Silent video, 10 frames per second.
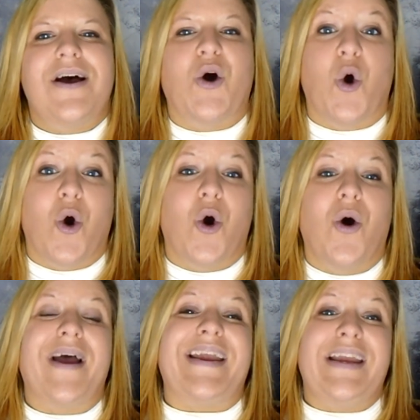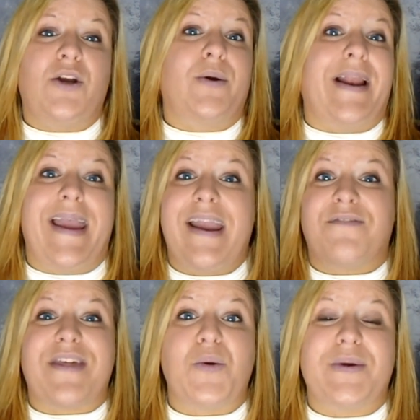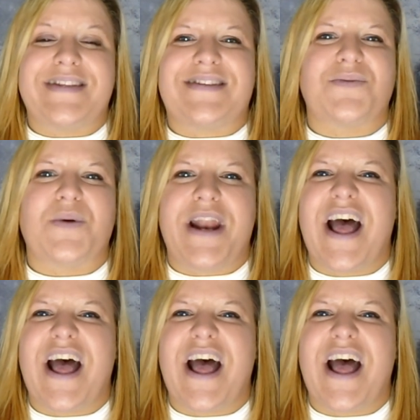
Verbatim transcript: Or equally, if they're with someone